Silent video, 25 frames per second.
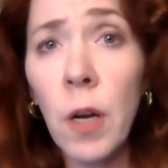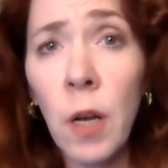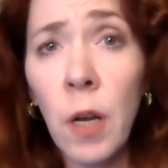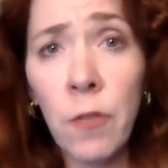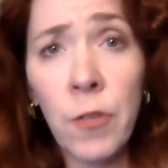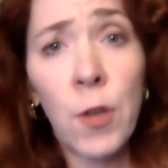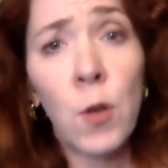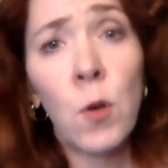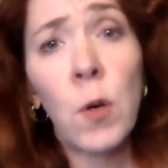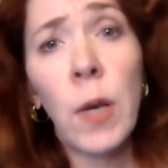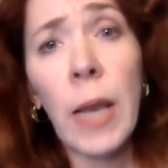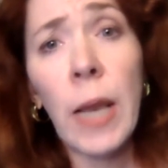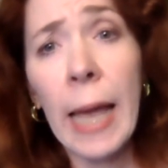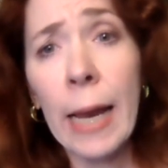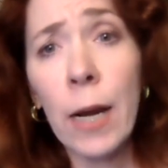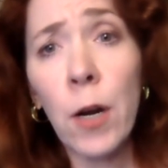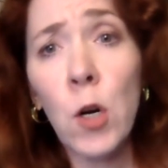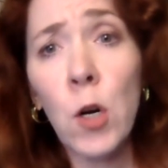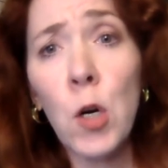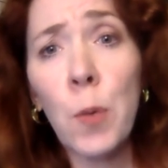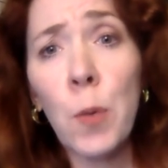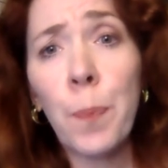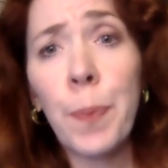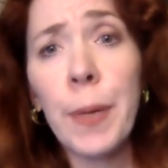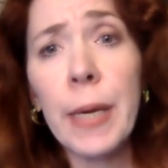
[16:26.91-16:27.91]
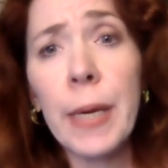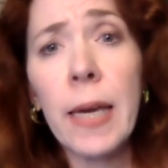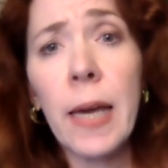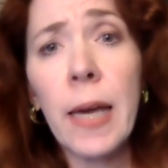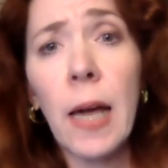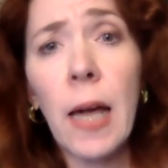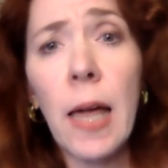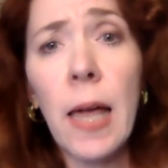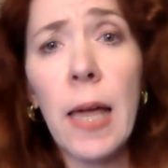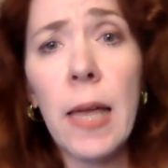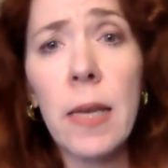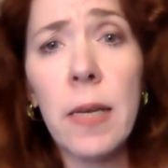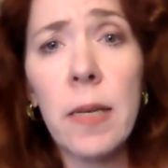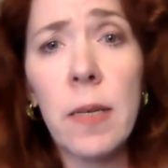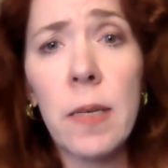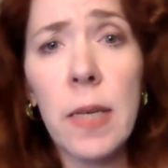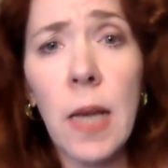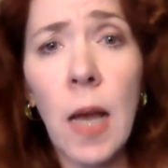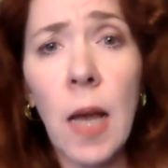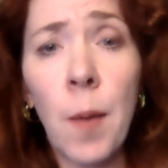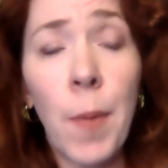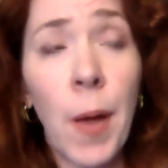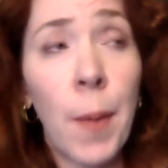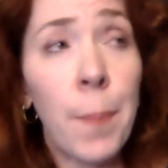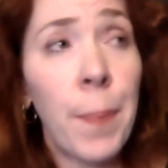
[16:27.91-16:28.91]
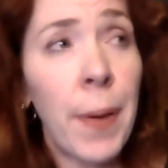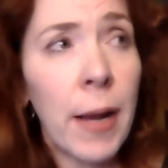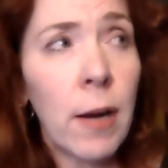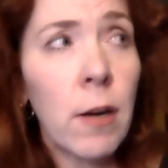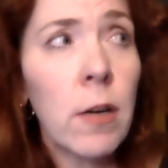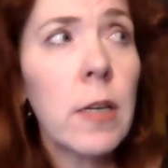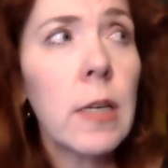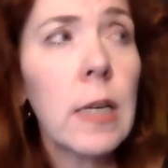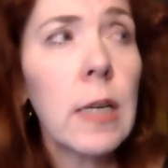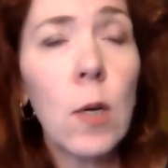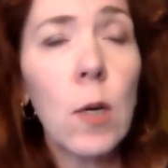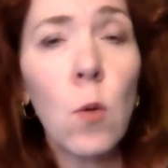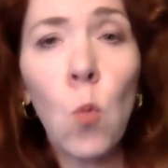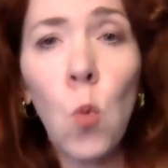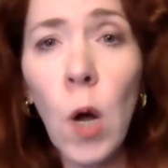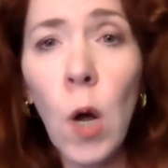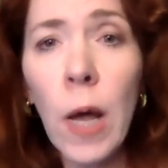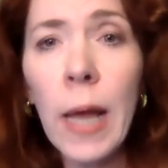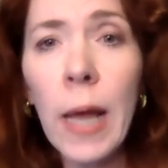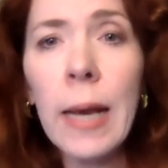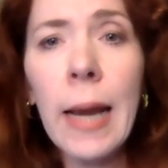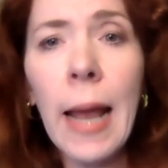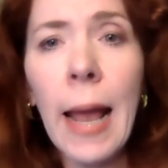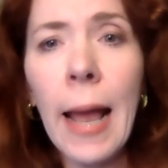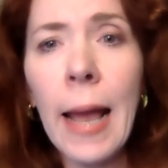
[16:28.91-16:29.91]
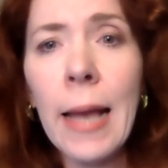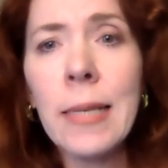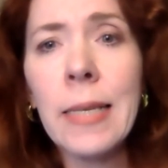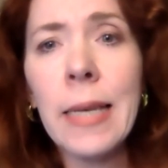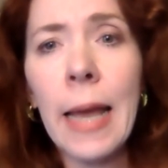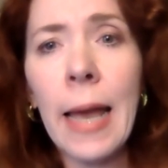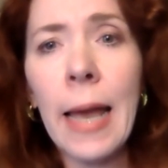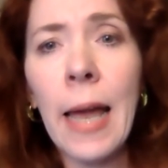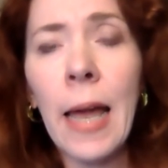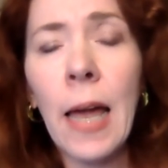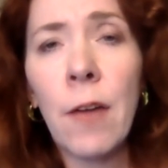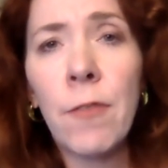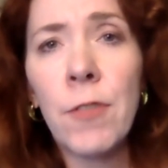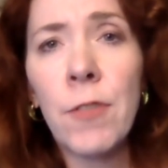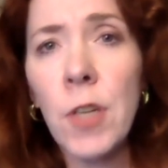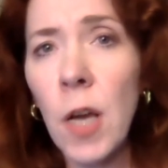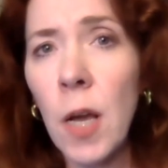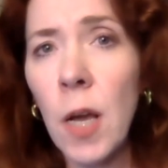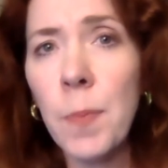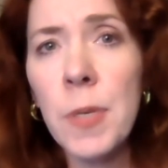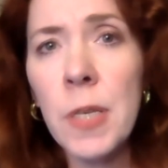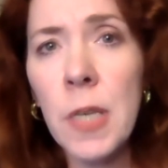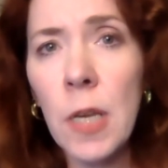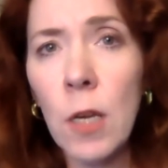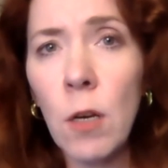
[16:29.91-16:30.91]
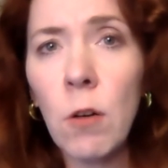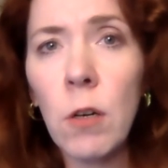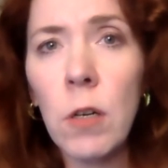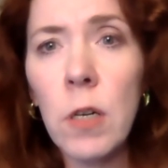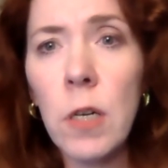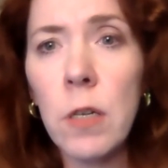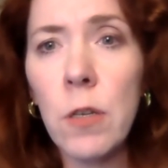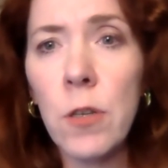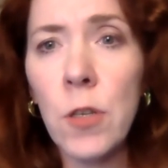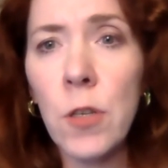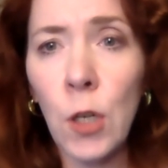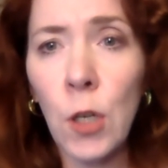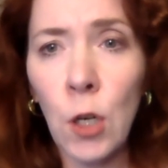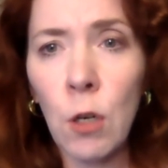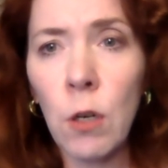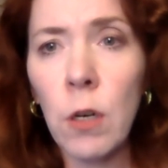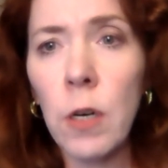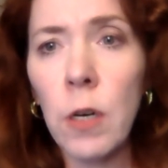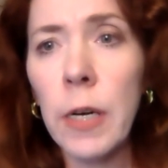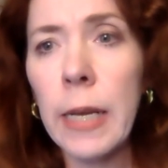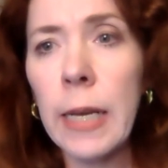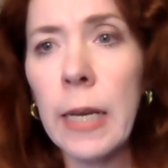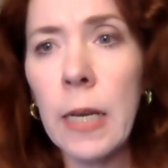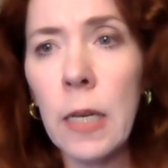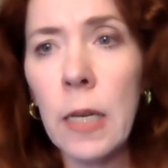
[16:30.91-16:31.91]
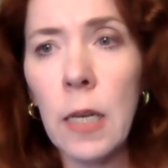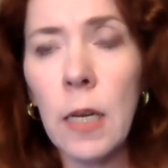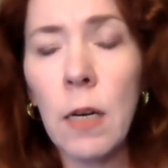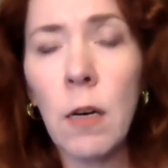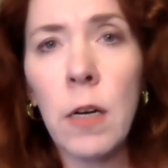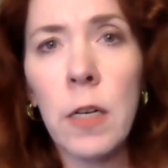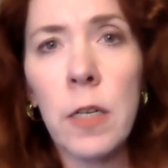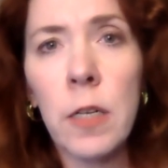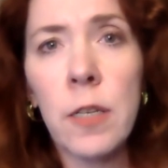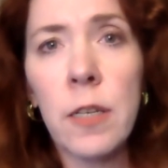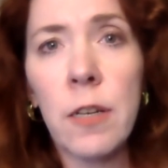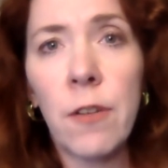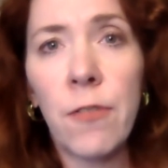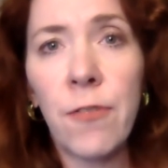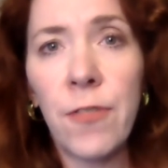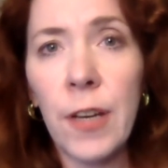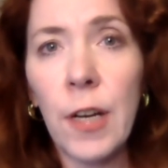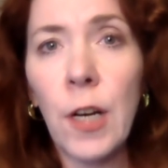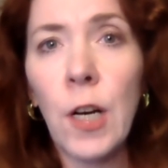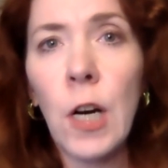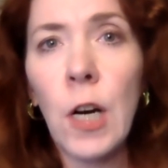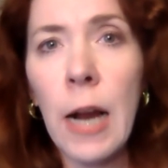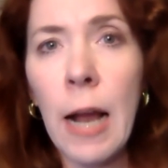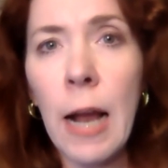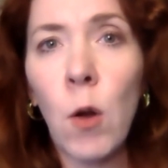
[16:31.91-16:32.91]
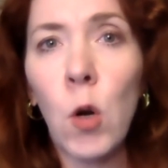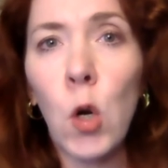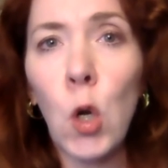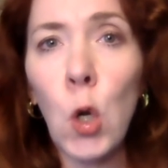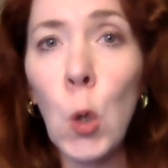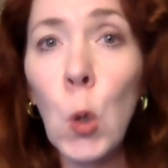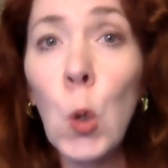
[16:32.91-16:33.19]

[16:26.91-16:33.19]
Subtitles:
of you later because apparently one has to have top secret security clearance to figure out